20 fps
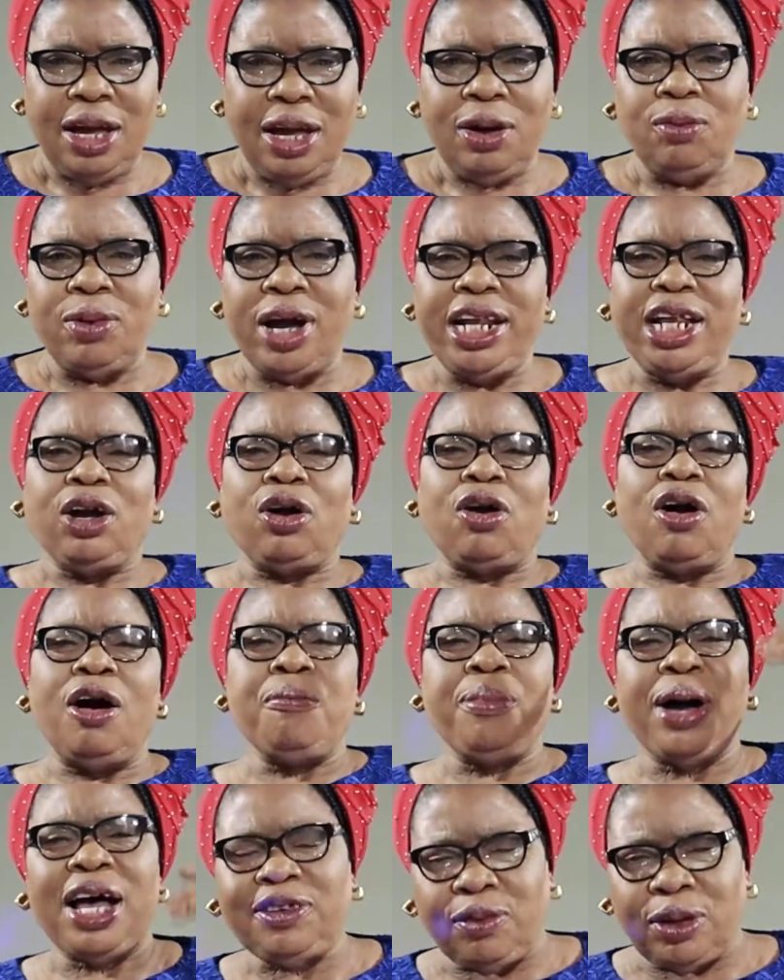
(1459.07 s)
When he
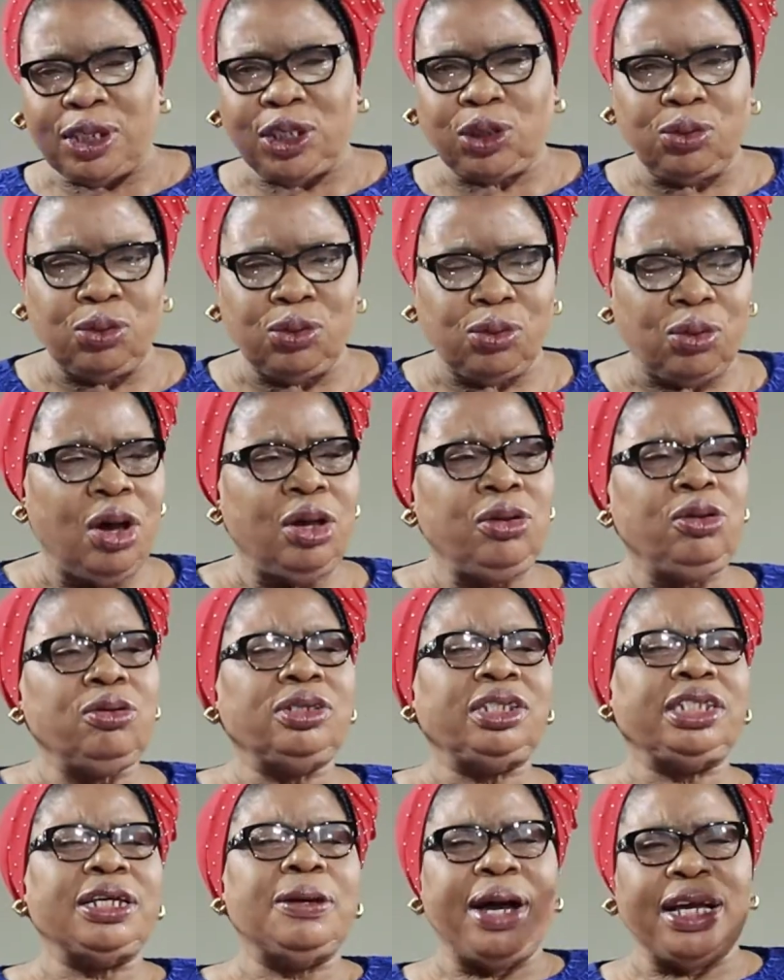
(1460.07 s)
comes back from school, you
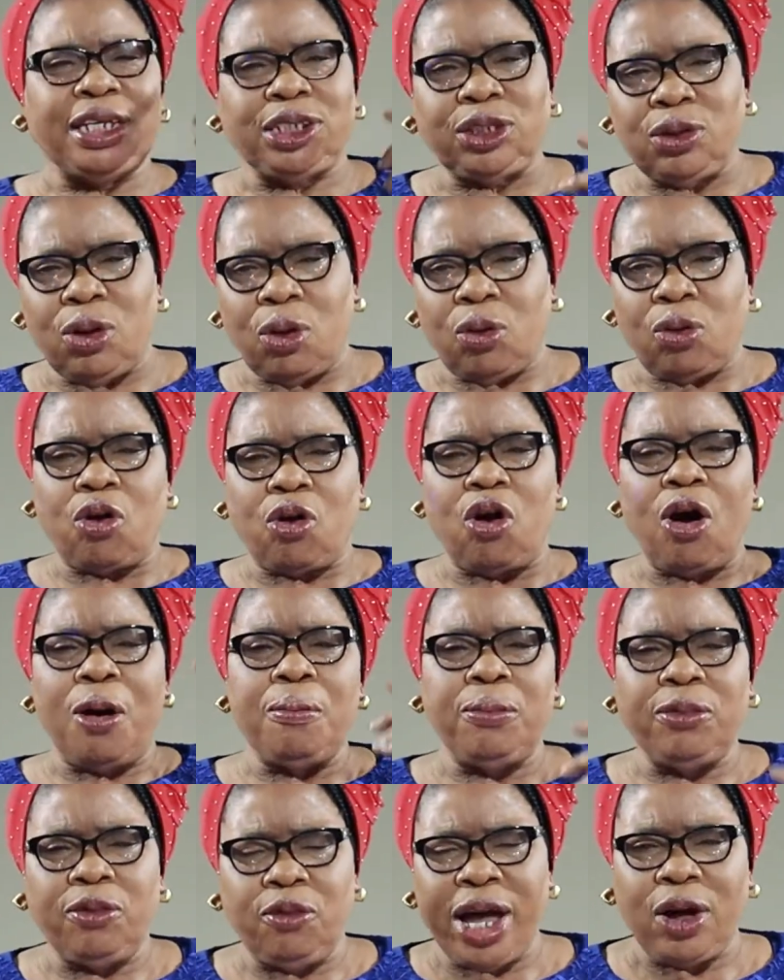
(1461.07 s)
say, my son,
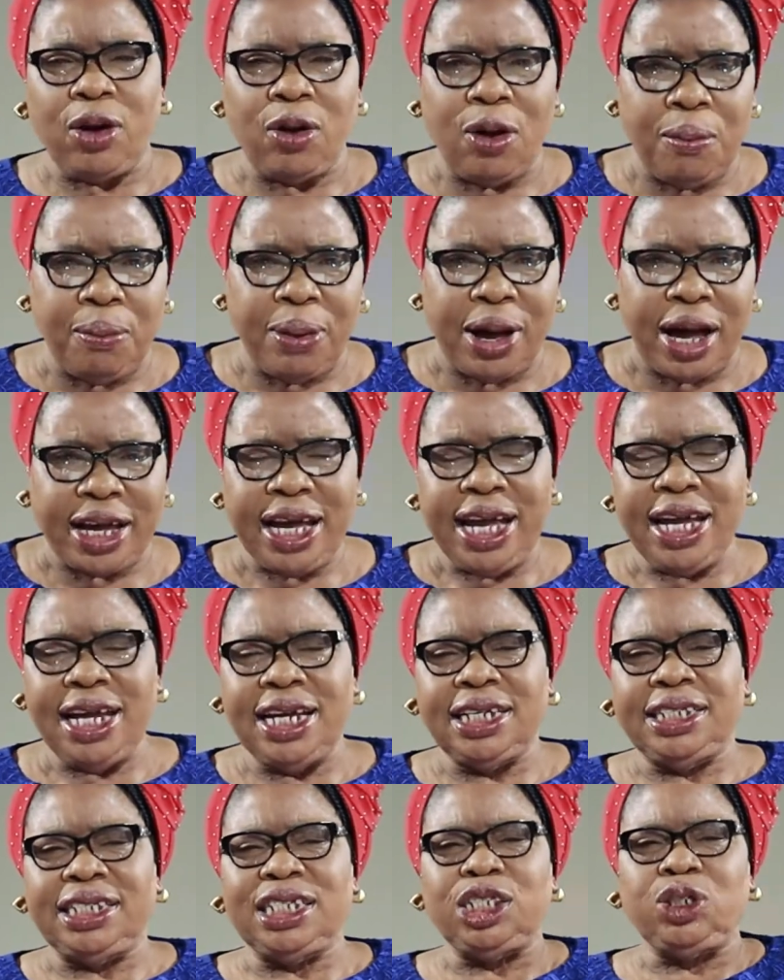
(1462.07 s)
come, welcome back,
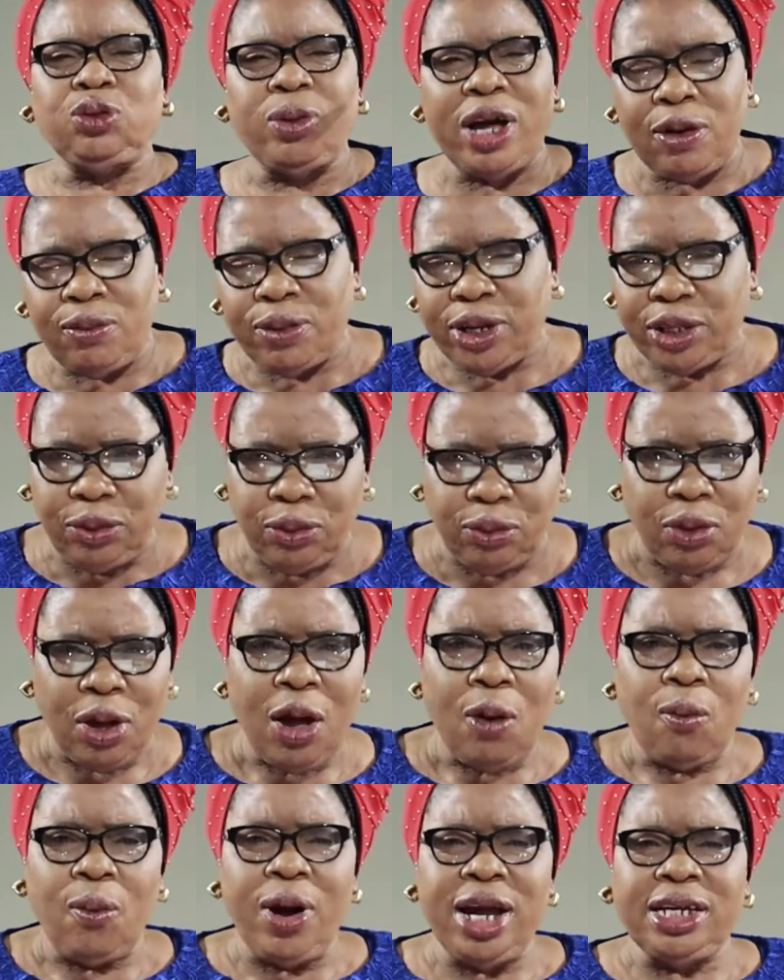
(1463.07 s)
it is well with you.
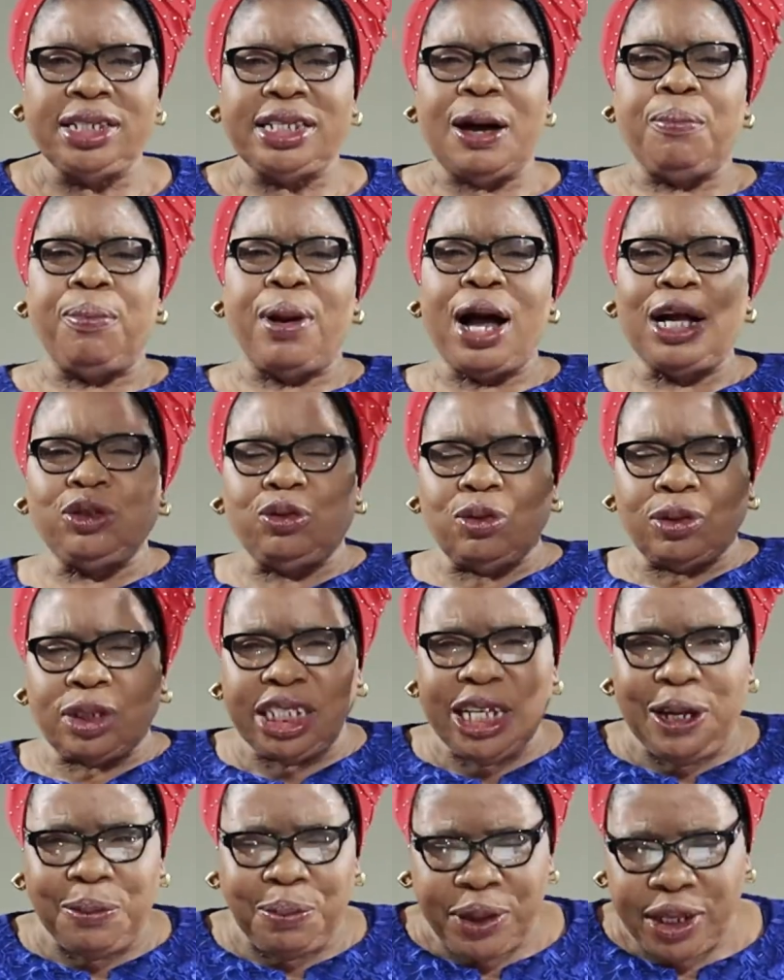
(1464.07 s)
When he's about to
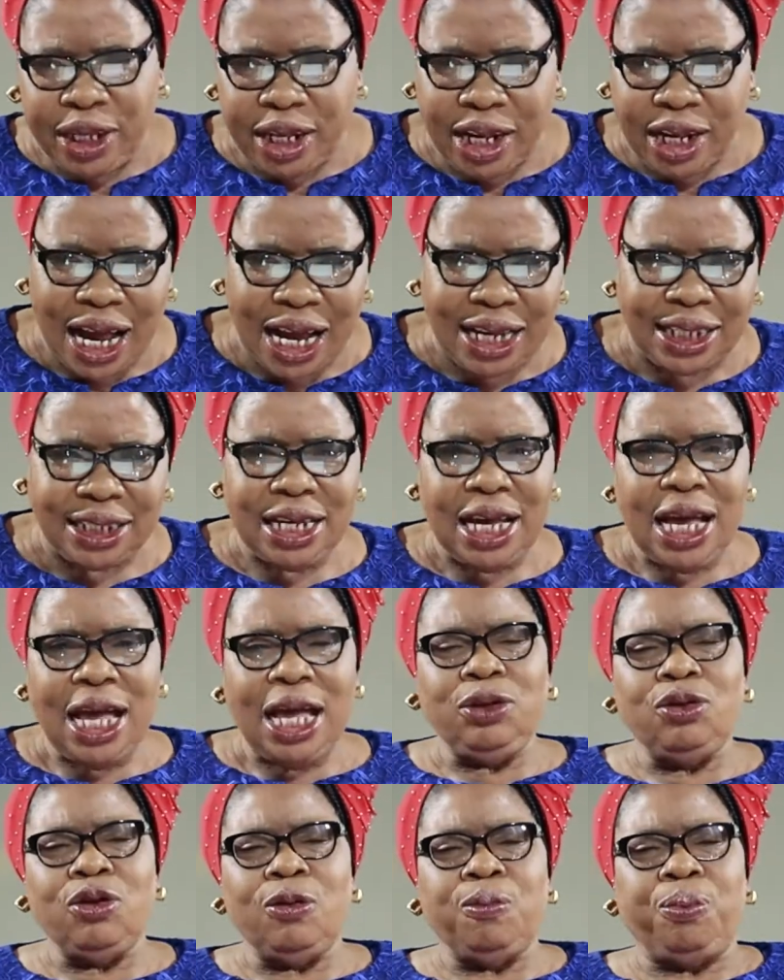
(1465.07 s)
sleep in the night,
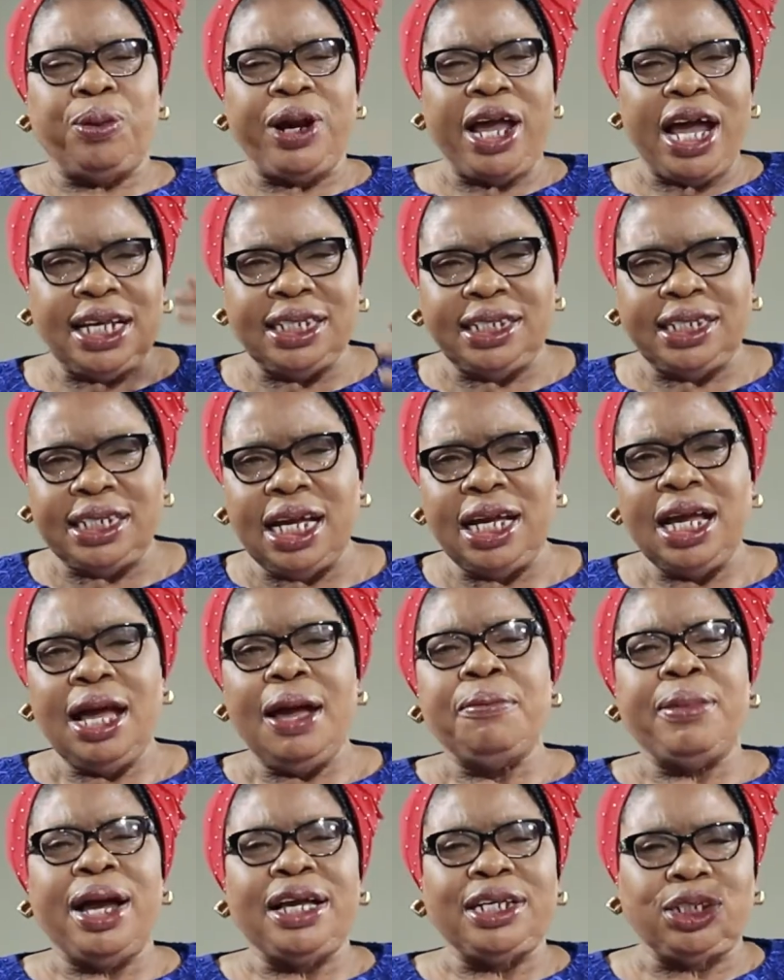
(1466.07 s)
you pray and say,
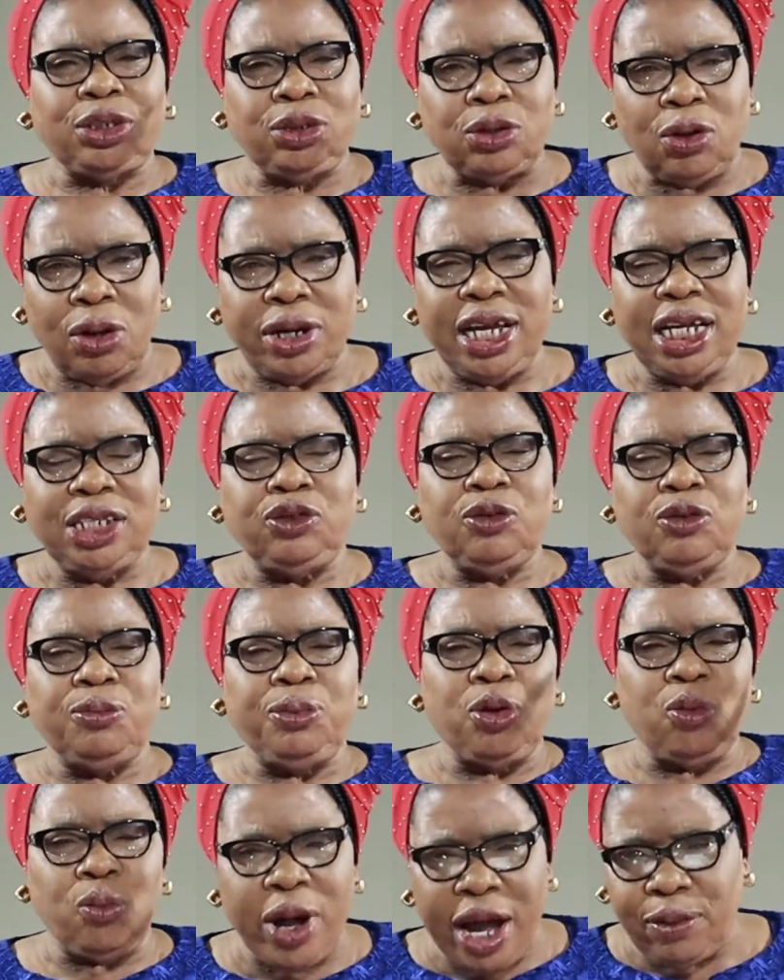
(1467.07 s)
my son, it will
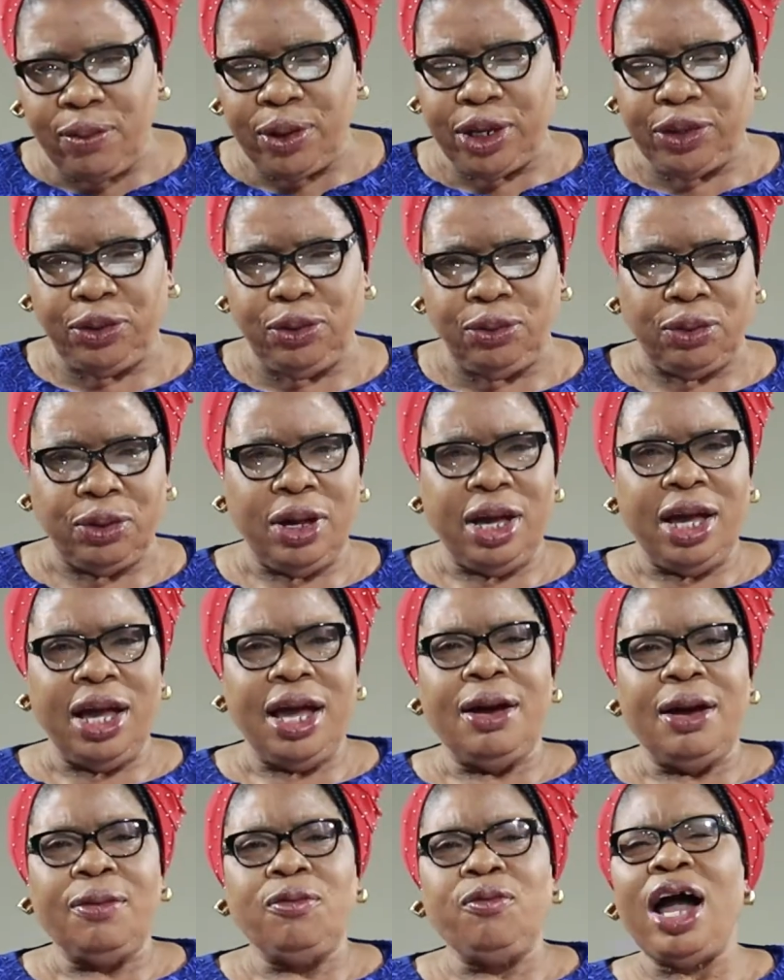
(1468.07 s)
be well with you.
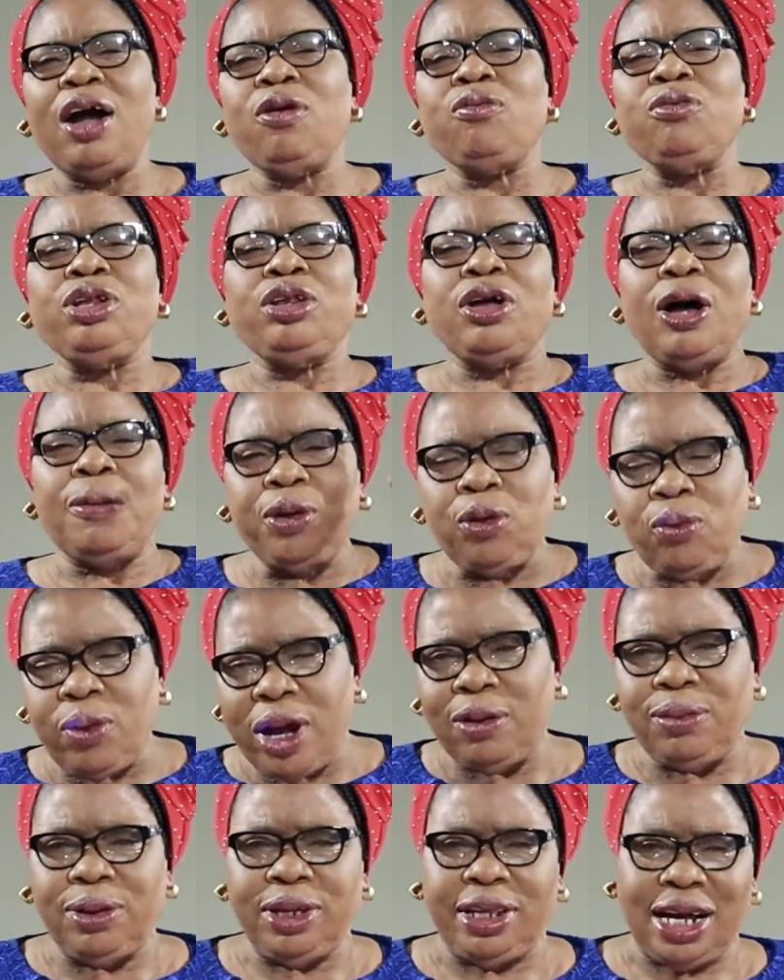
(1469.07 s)
Why will not be
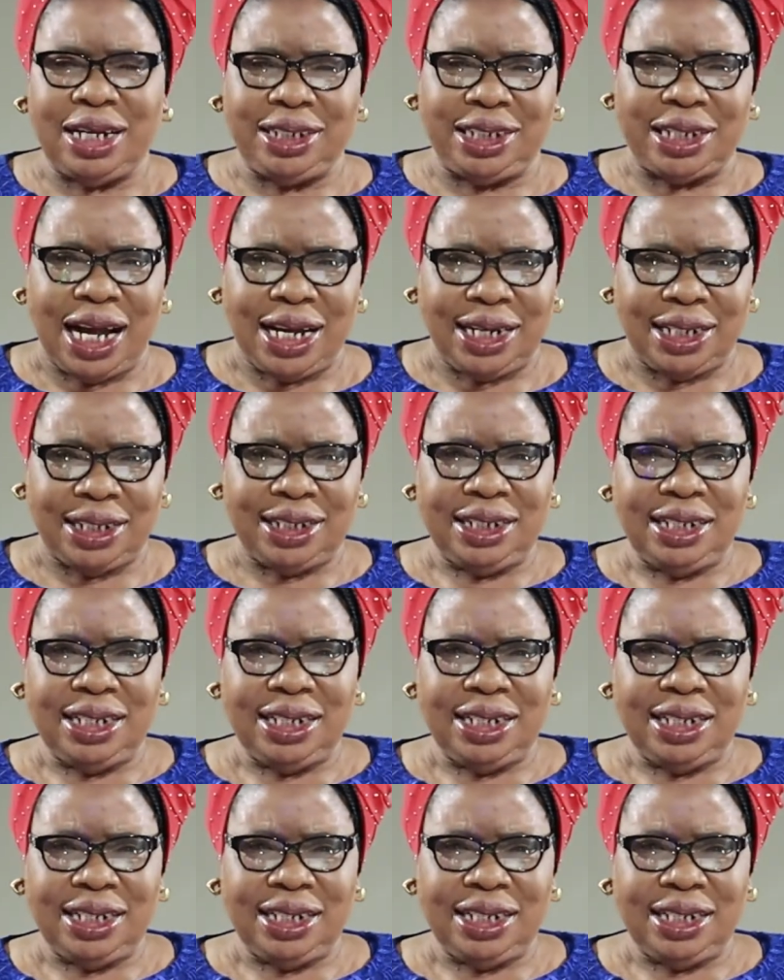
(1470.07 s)
well with that child?